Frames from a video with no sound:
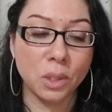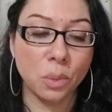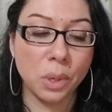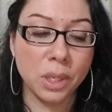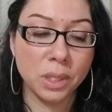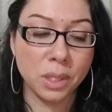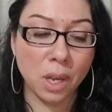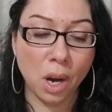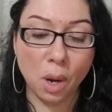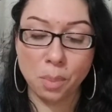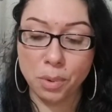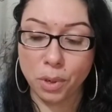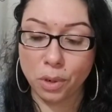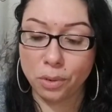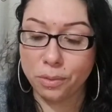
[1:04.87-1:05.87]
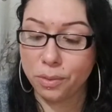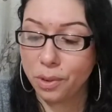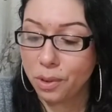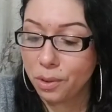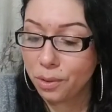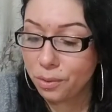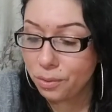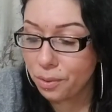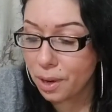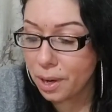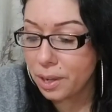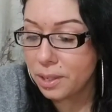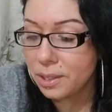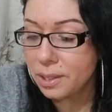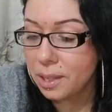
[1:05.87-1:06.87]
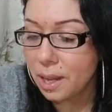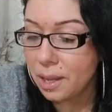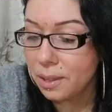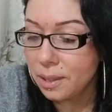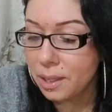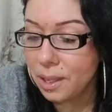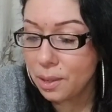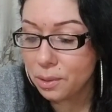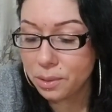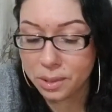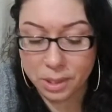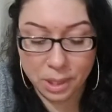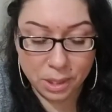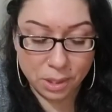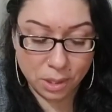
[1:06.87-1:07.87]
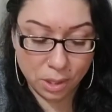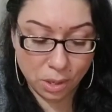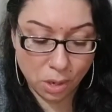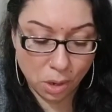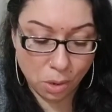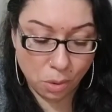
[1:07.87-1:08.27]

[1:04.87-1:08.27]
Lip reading: What does our beautiful fire sign Leos need to know?